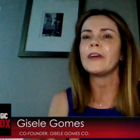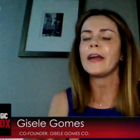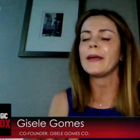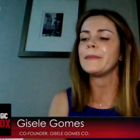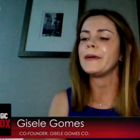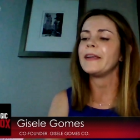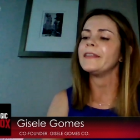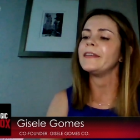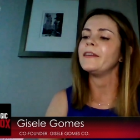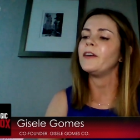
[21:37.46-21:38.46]
okay
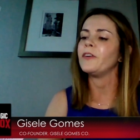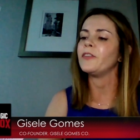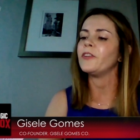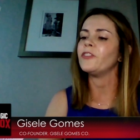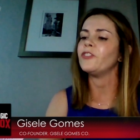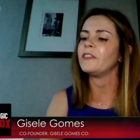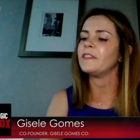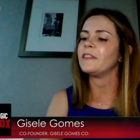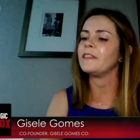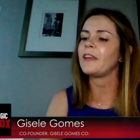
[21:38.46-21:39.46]
brandi uh-huh. hold on just
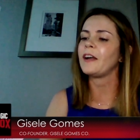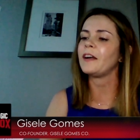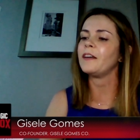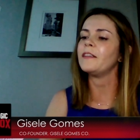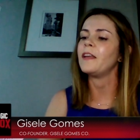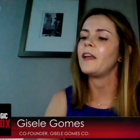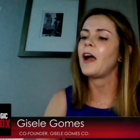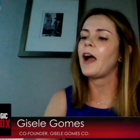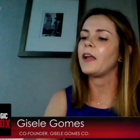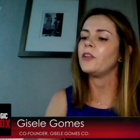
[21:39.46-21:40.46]
a second
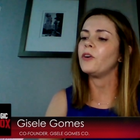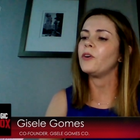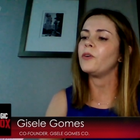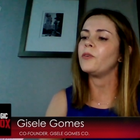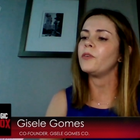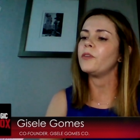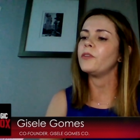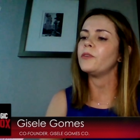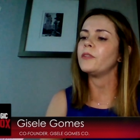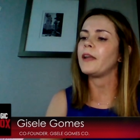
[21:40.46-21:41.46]
i know
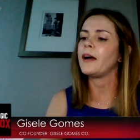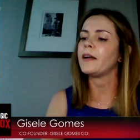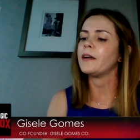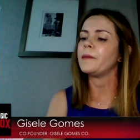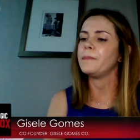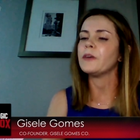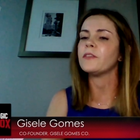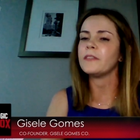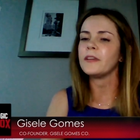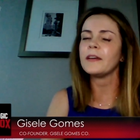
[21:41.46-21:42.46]
you like
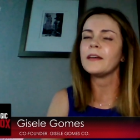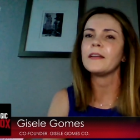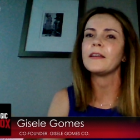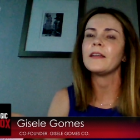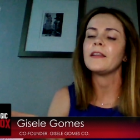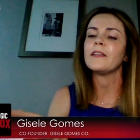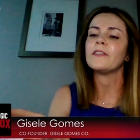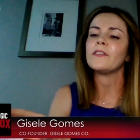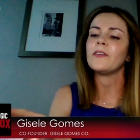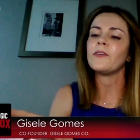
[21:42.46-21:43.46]
music
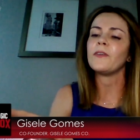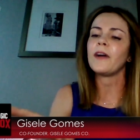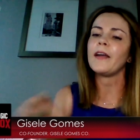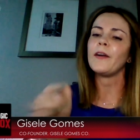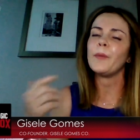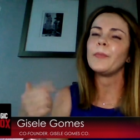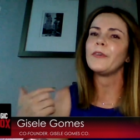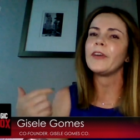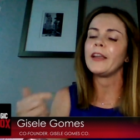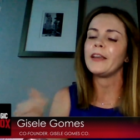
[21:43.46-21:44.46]
so I hope you
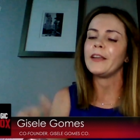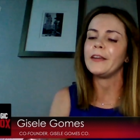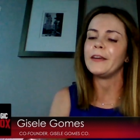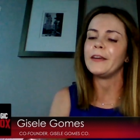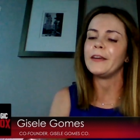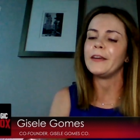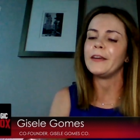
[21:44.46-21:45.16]
can hear.